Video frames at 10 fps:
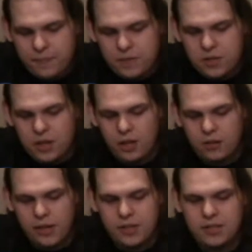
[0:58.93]

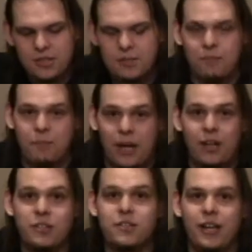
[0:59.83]
So, it
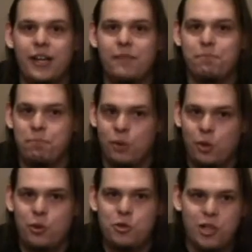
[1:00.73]
smells like
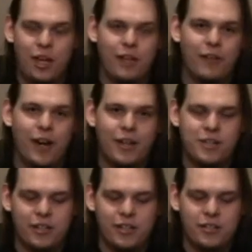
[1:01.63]
blue Jolly
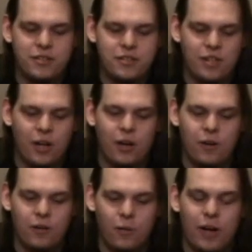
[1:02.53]
Ranchers,
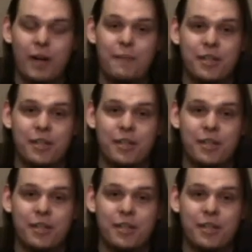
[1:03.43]
so what I'm